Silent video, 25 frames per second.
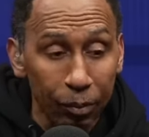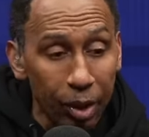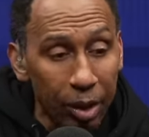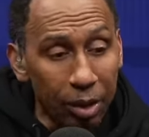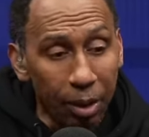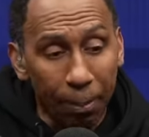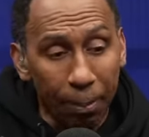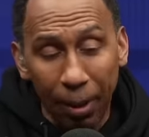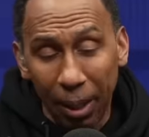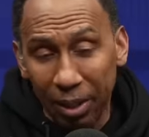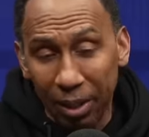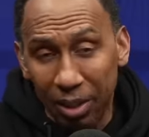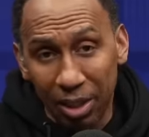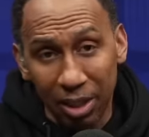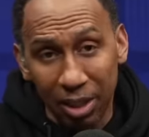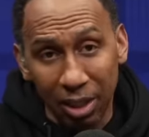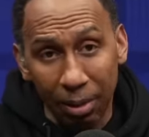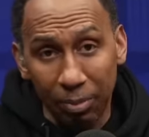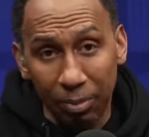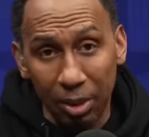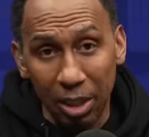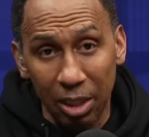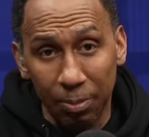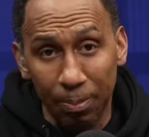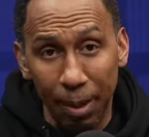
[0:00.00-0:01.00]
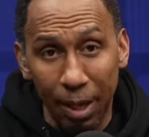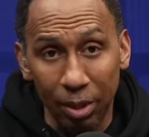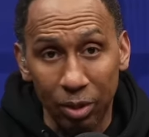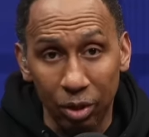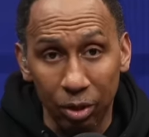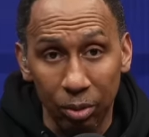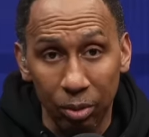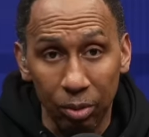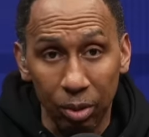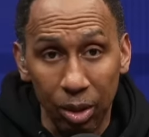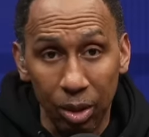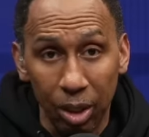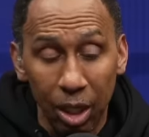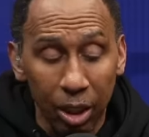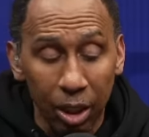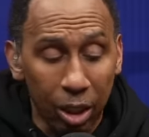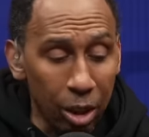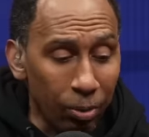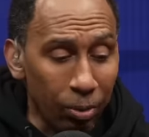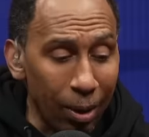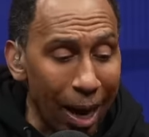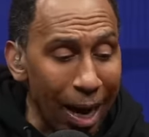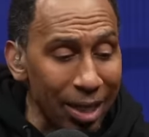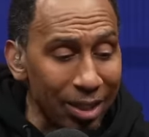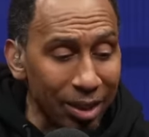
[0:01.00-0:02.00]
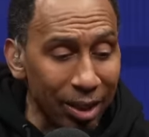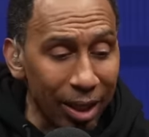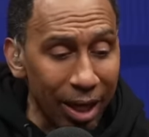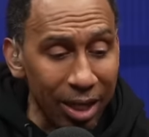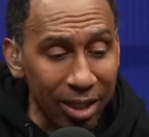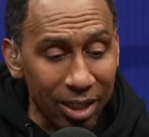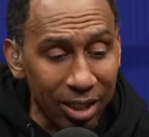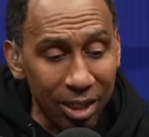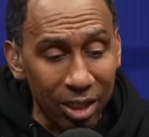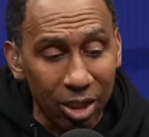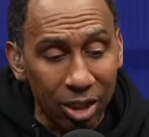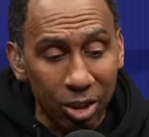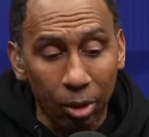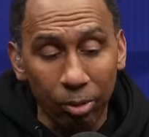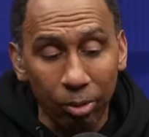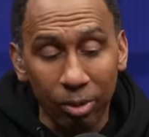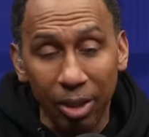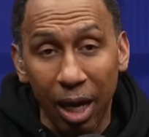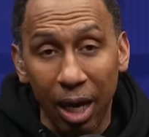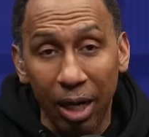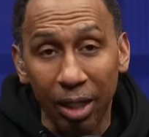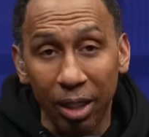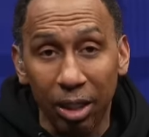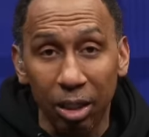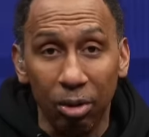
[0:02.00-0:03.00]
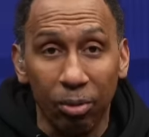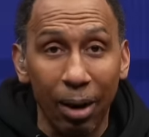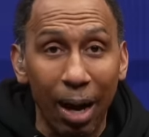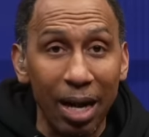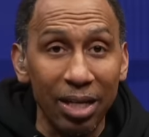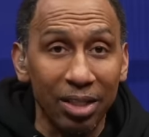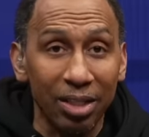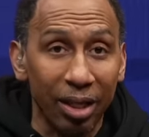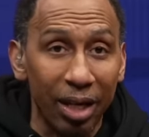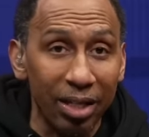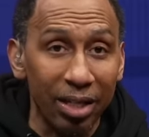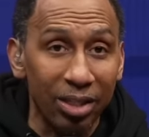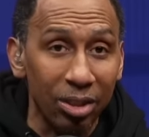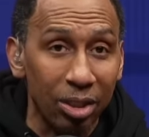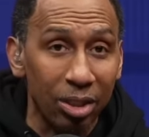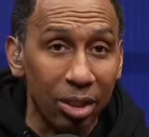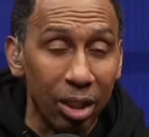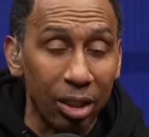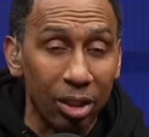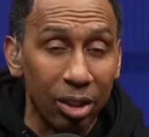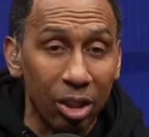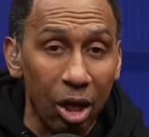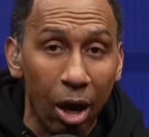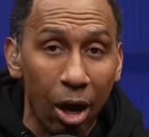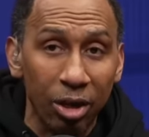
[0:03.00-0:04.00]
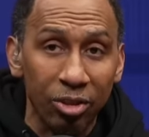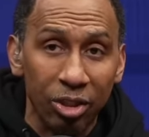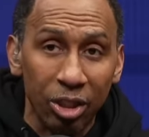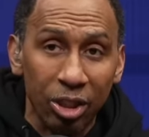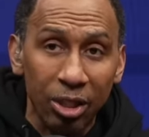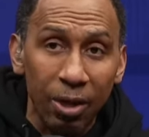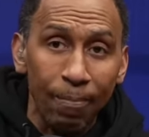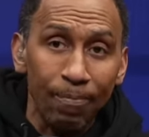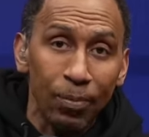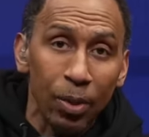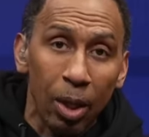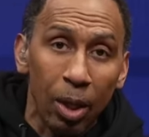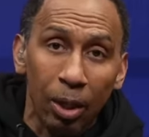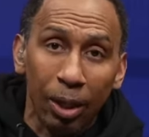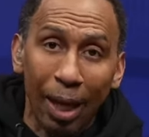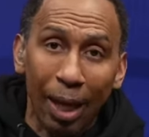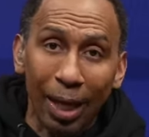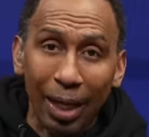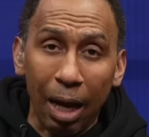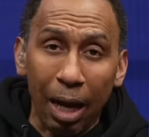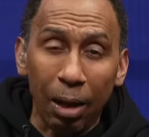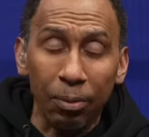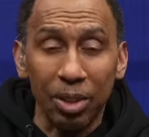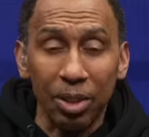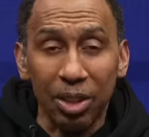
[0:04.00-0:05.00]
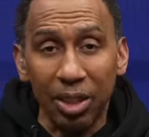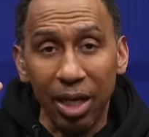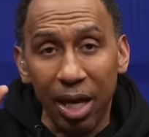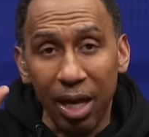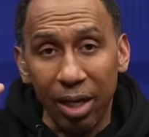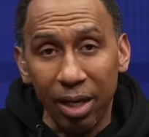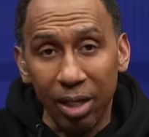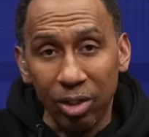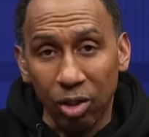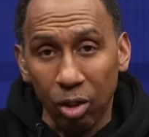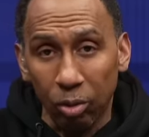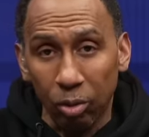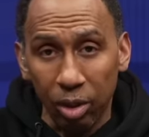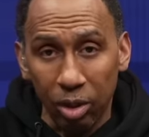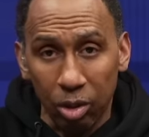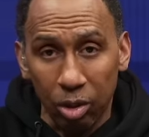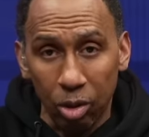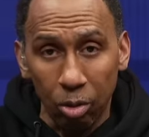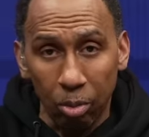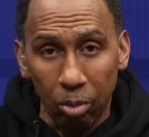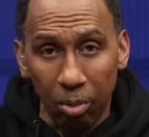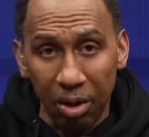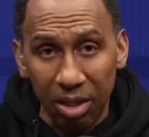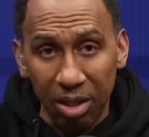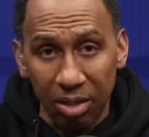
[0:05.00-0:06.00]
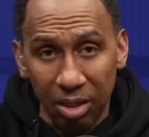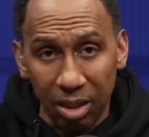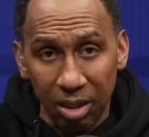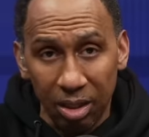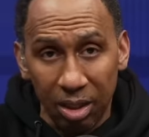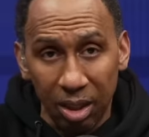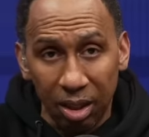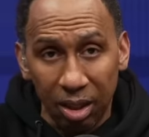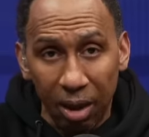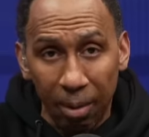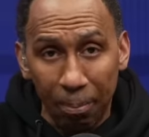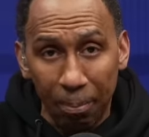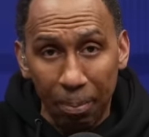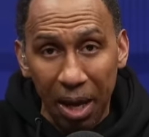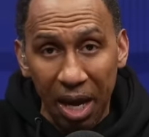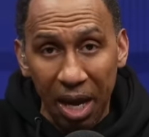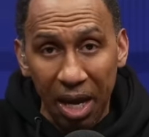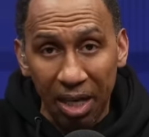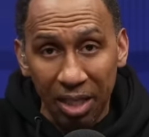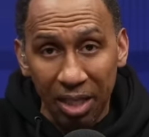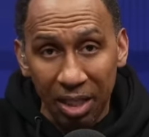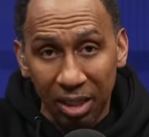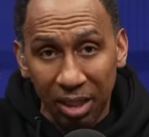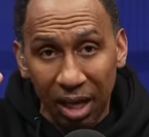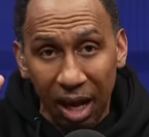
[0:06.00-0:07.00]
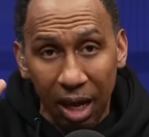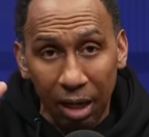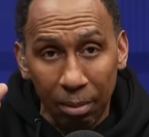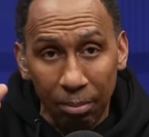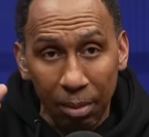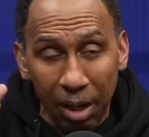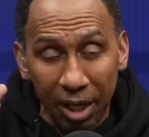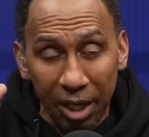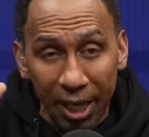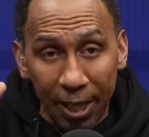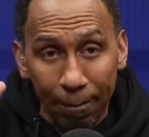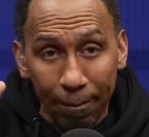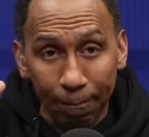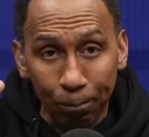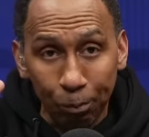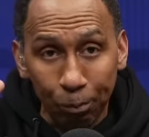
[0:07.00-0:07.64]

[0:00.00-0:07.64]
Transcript: The brother's something special. Congratulations to Ohtani. Congratulations to the Dodgers. Like I was saying, there's only two reasons to get paid this kind of money.